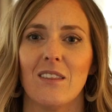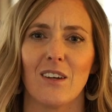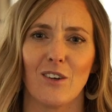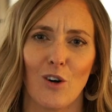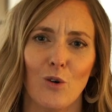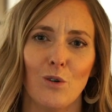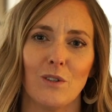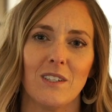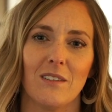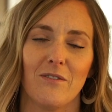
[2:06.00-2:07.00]
the
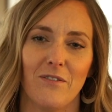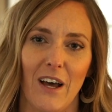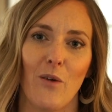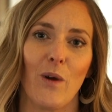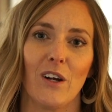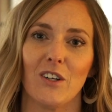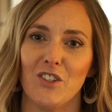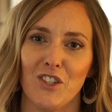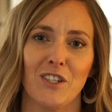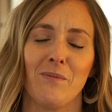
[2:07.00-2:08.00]
gold
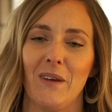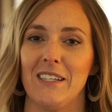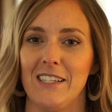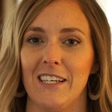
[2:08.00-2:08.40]
flatware just made